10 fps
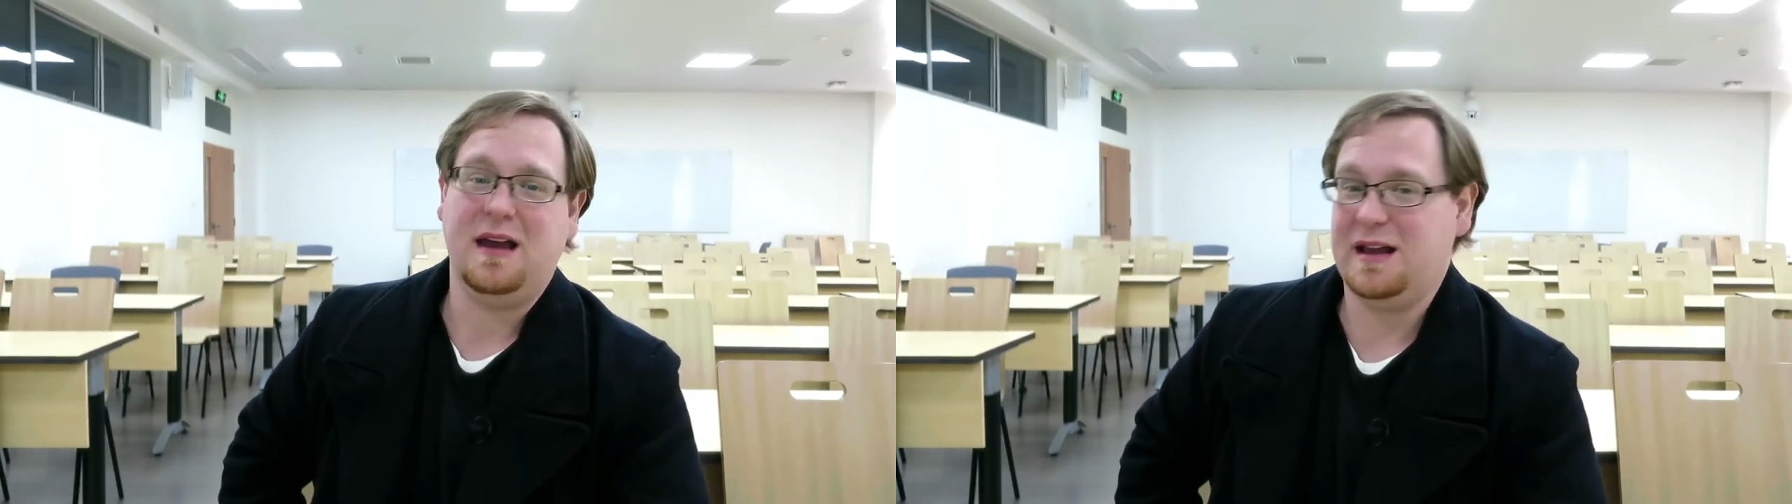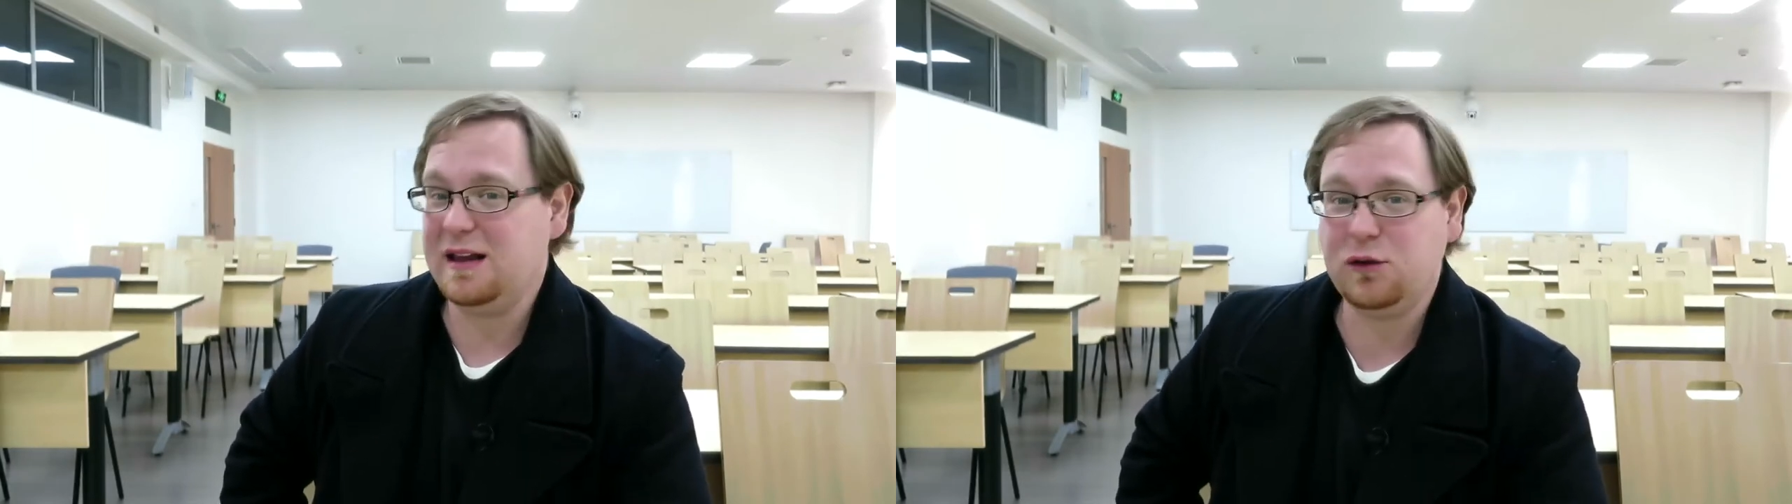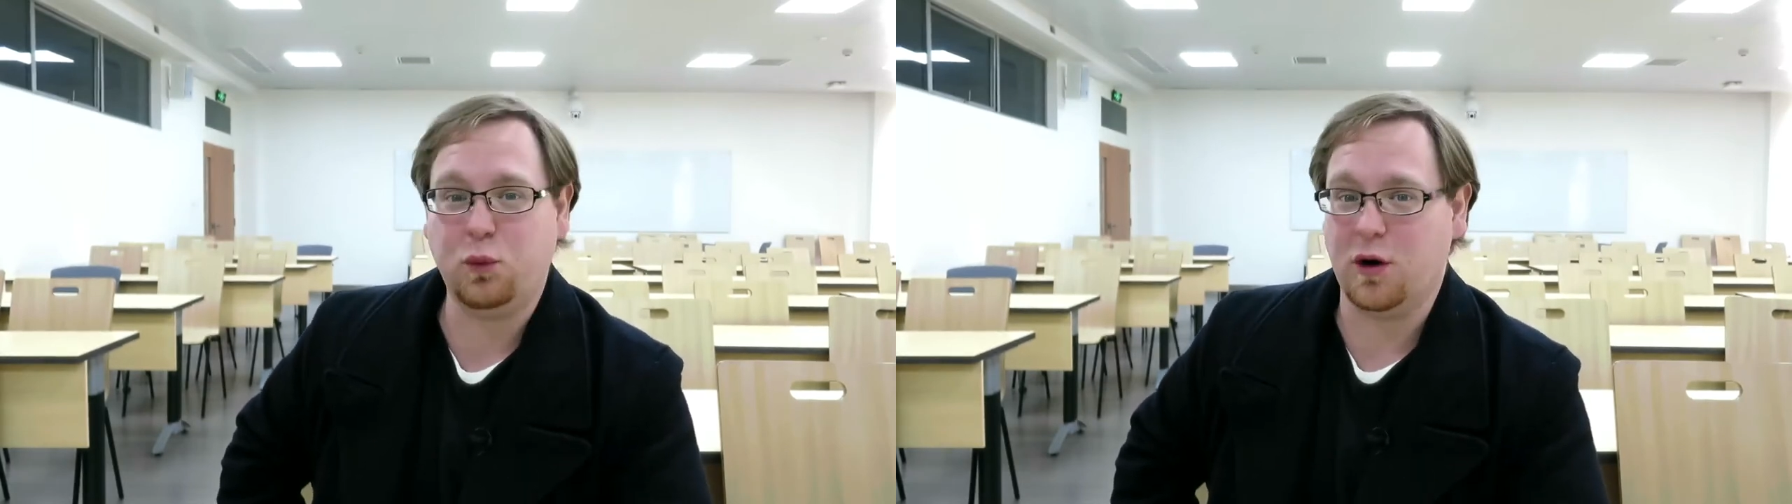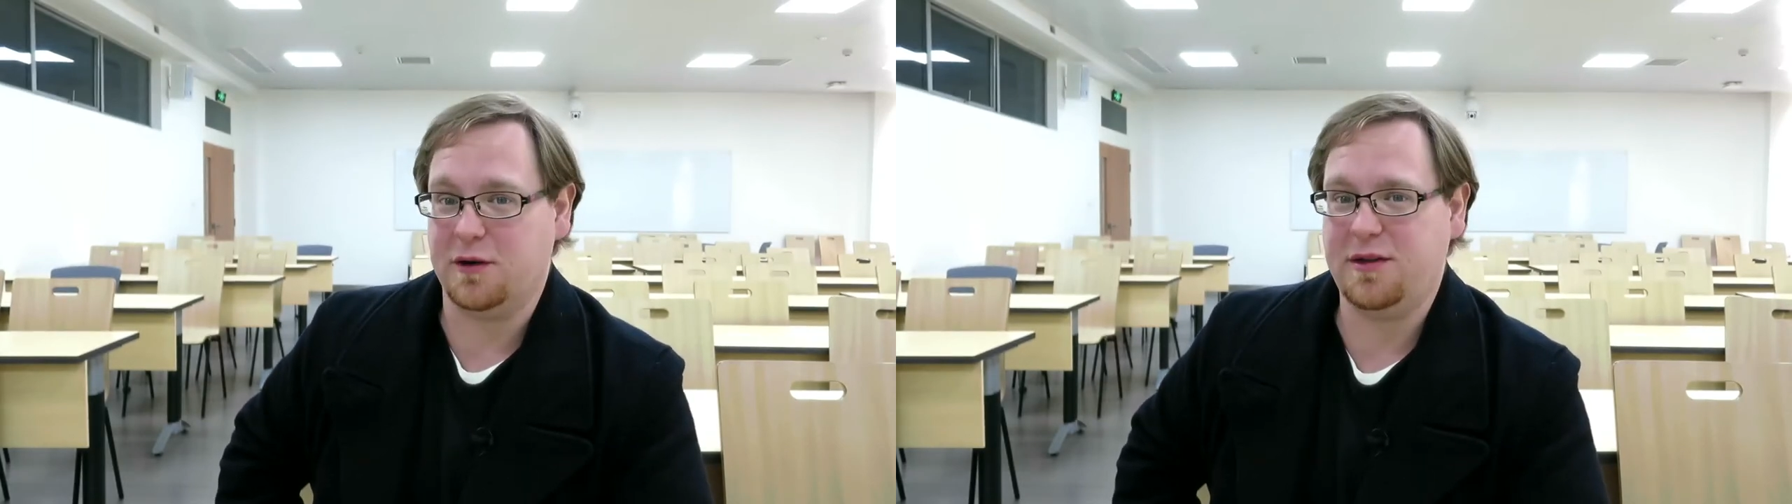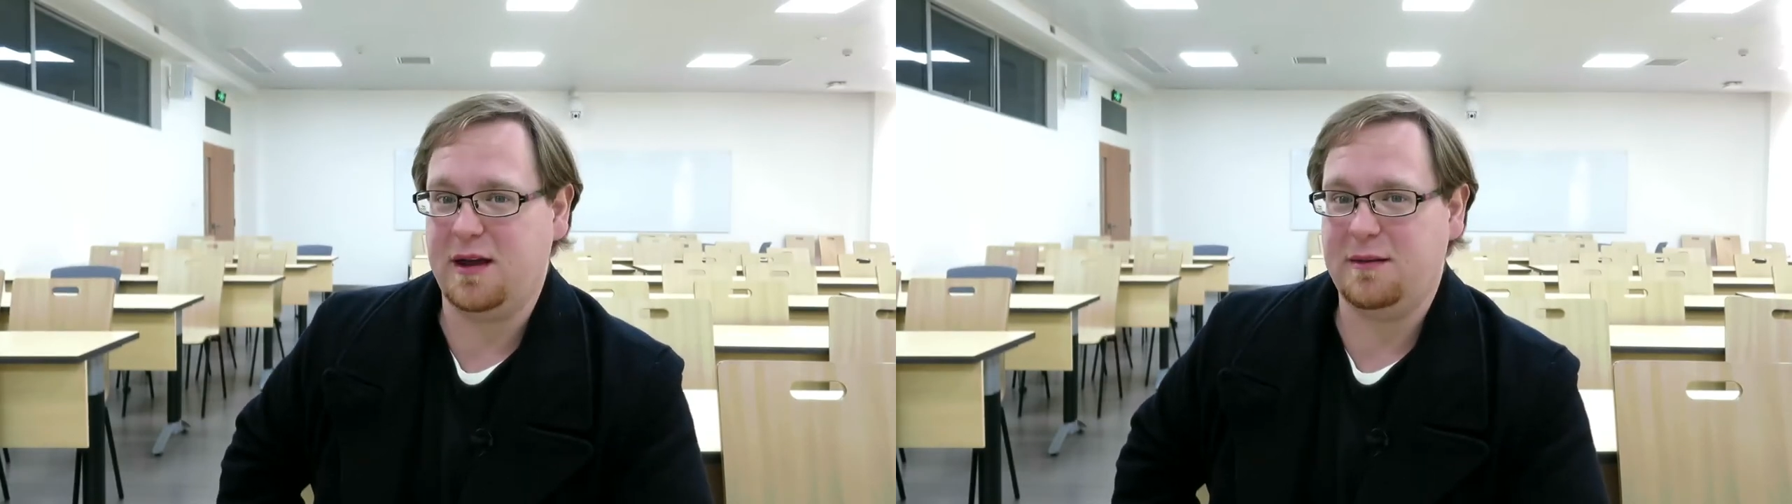it is
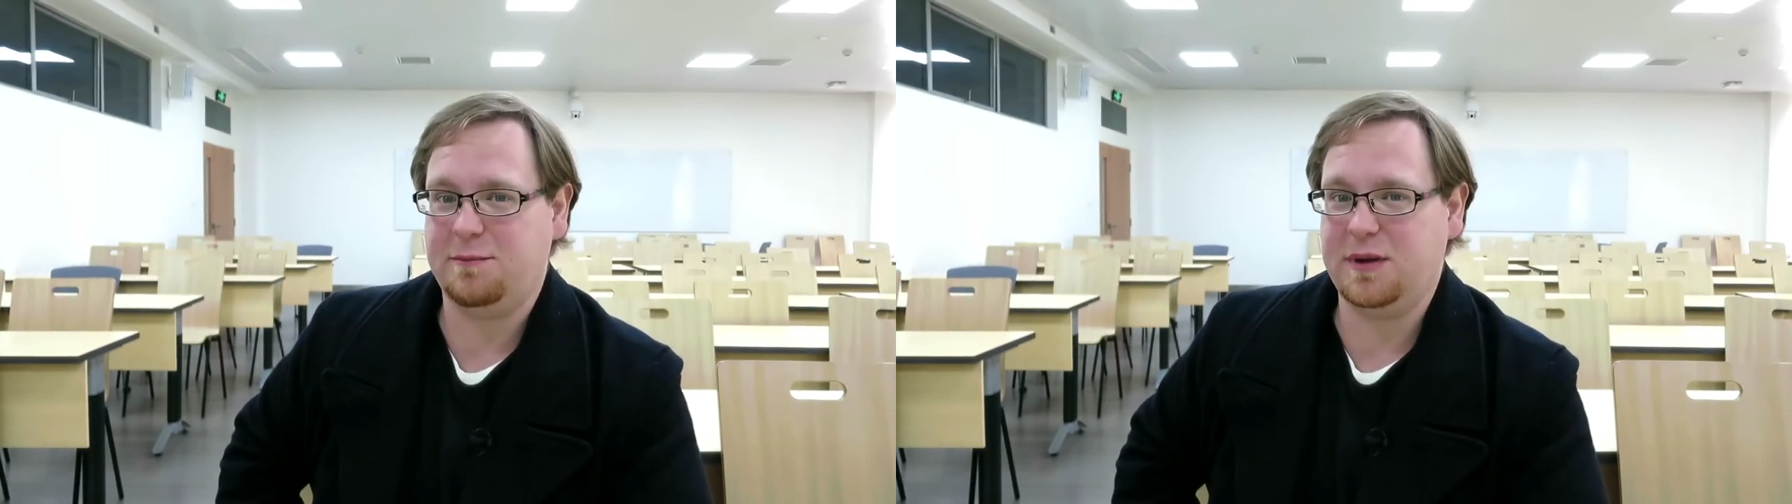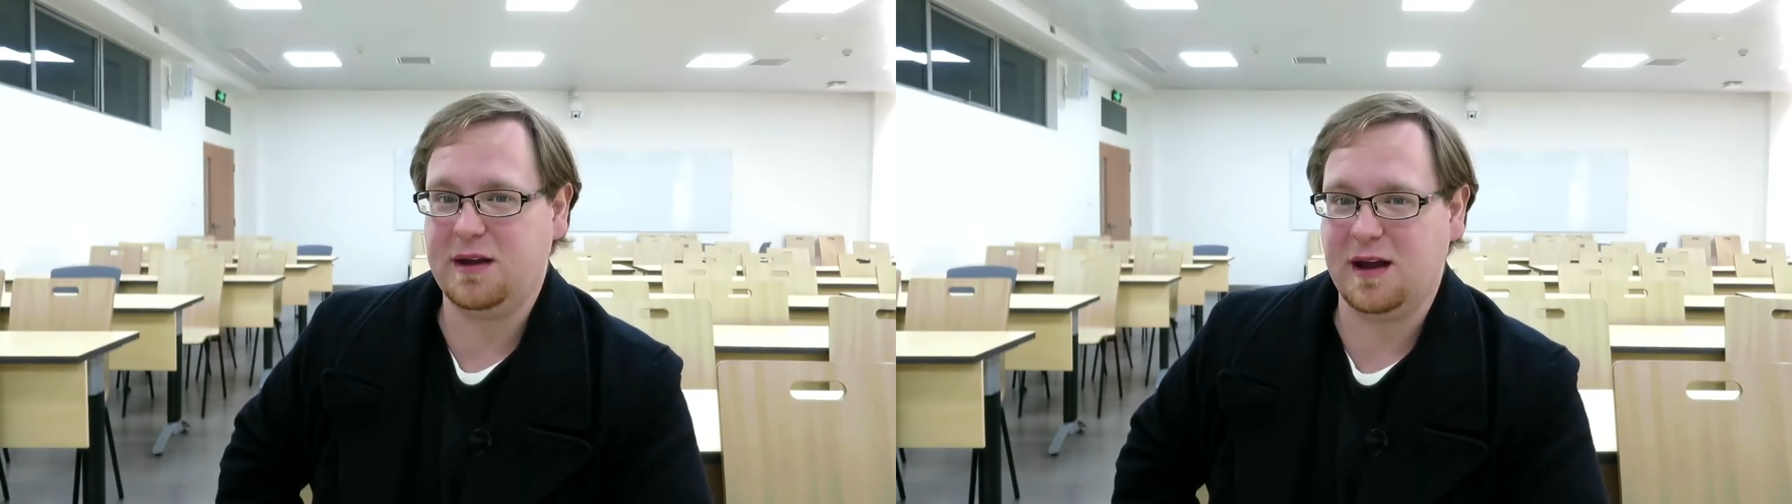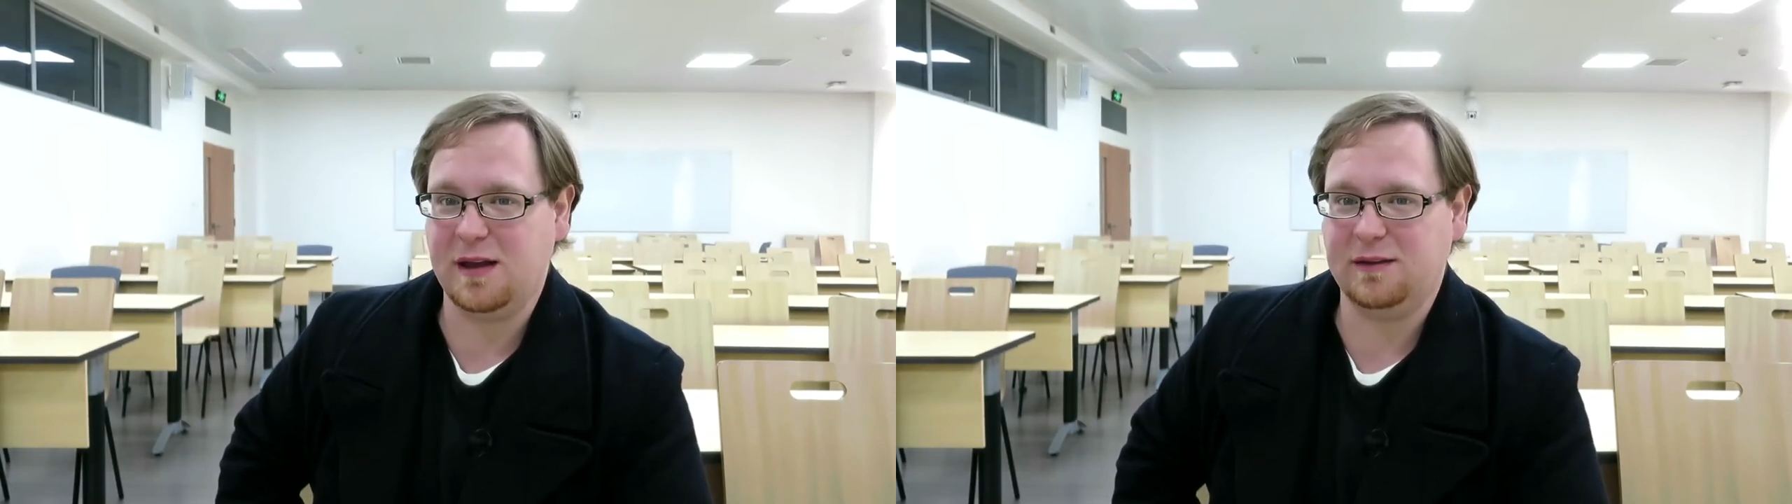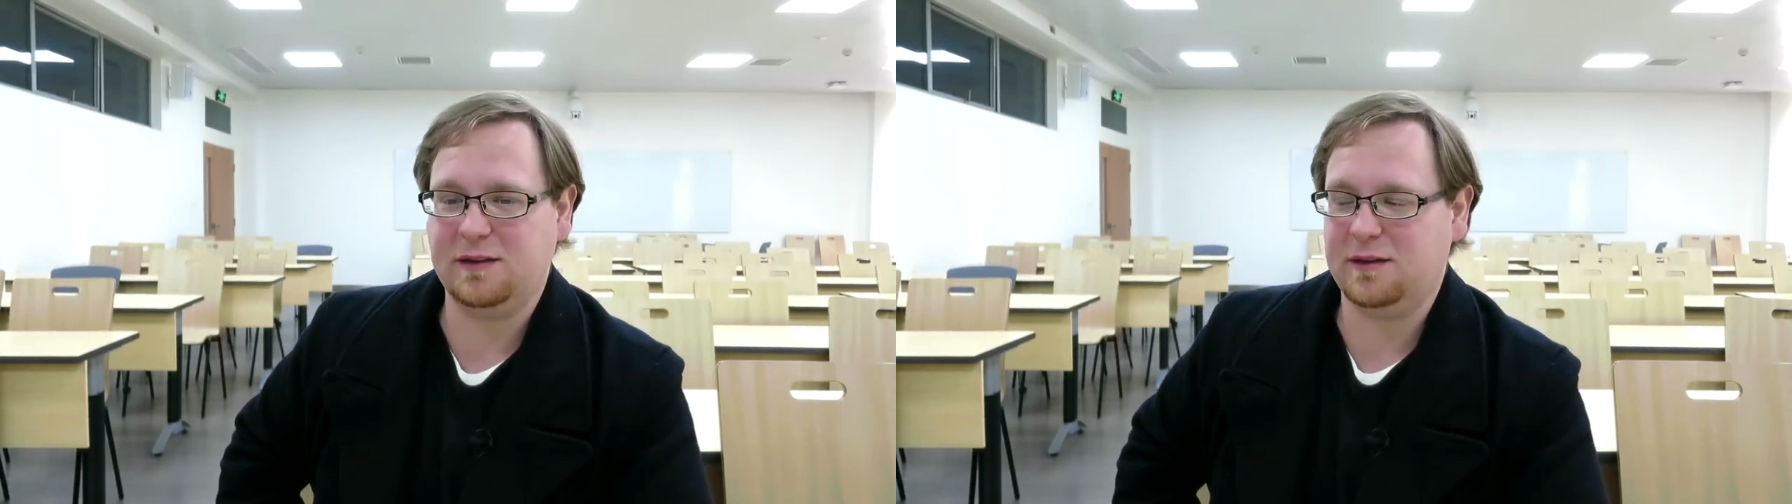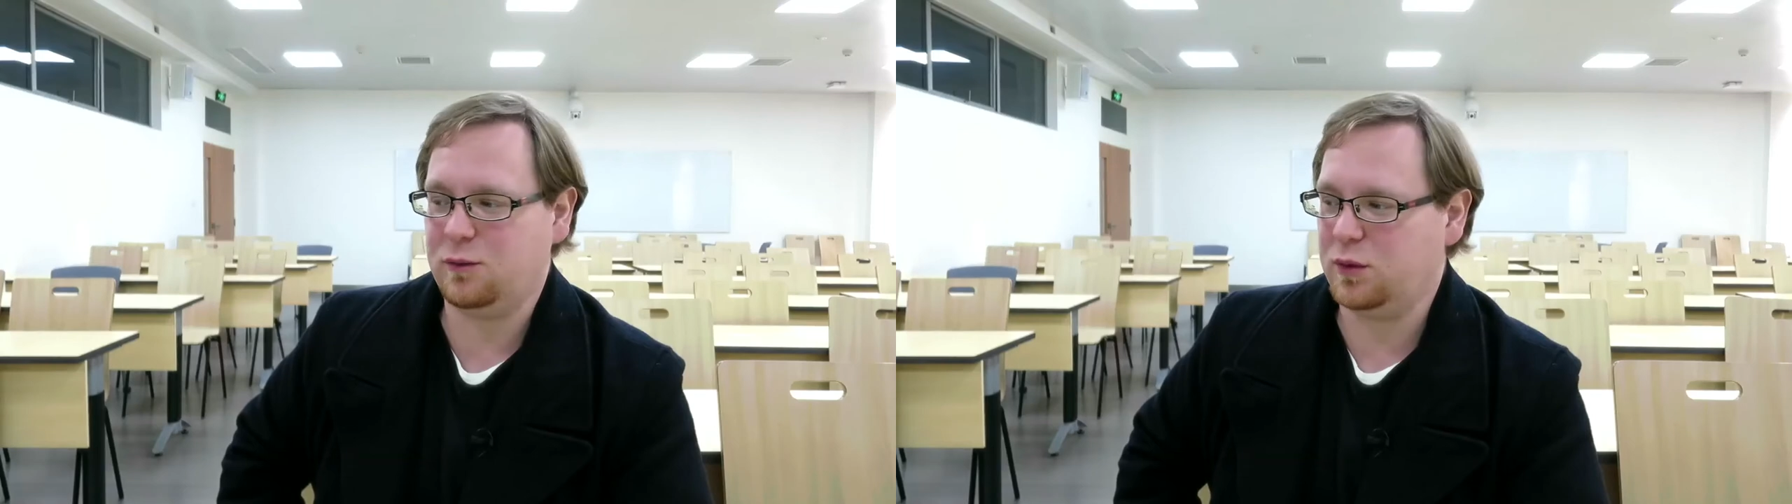worth it, because